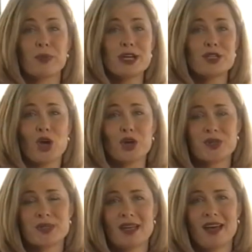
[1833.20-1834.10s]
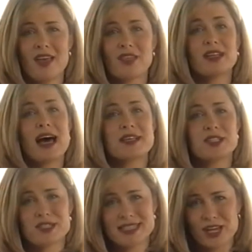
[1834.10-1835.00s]
For Caprice owners, the
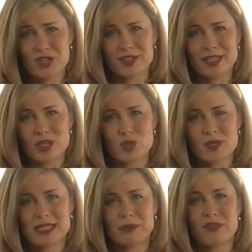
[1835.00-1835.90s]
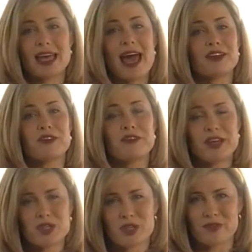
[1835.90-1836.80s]
last section deals with some of the added
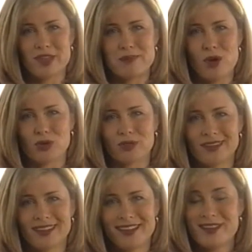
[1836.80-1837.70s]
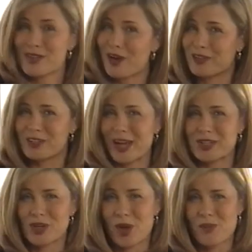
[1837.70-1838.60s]
features of that model. So if you'd
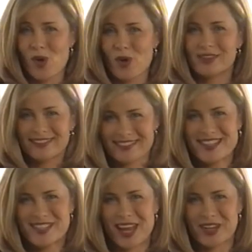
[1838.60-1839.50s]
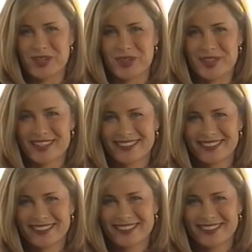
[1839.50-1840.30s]
like to know more, stay tuned.